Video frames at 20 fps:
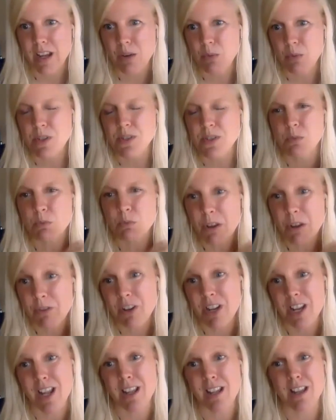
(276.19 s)
It was
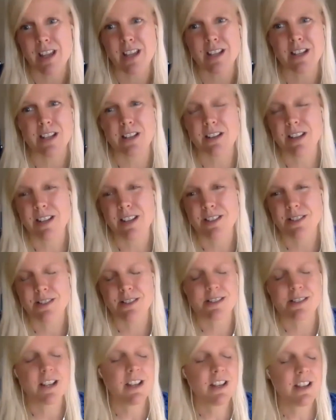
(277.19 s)
riveting, and
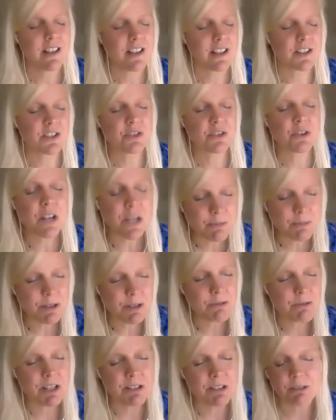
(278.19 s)
it's extremely
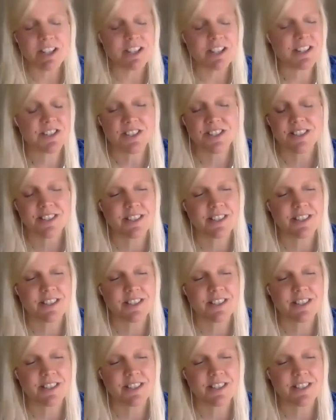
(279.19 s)
well written, and